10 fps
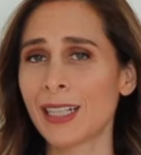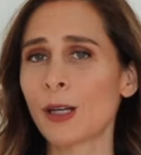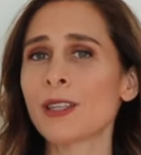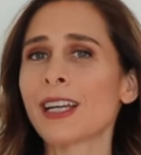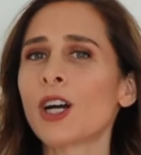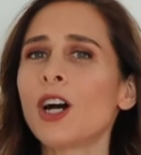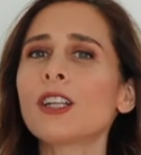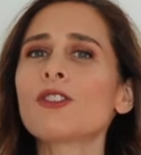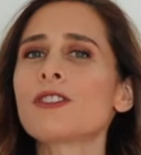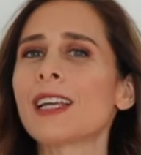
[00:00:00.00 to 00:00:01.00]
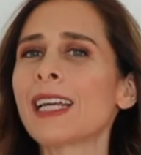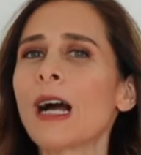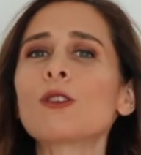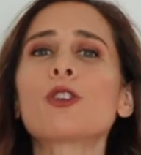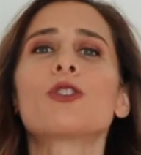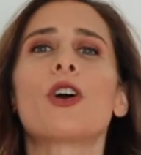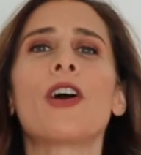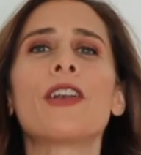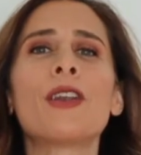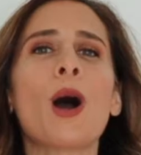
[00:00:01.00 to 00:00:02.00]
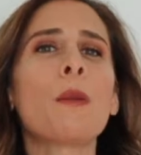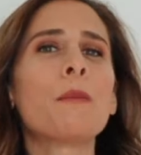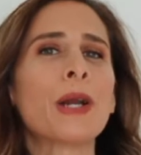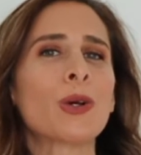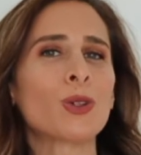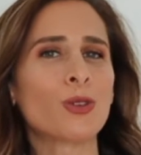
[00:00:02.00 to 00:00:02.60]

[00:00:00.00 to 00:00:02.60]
Now, psychologists and counselors are not medical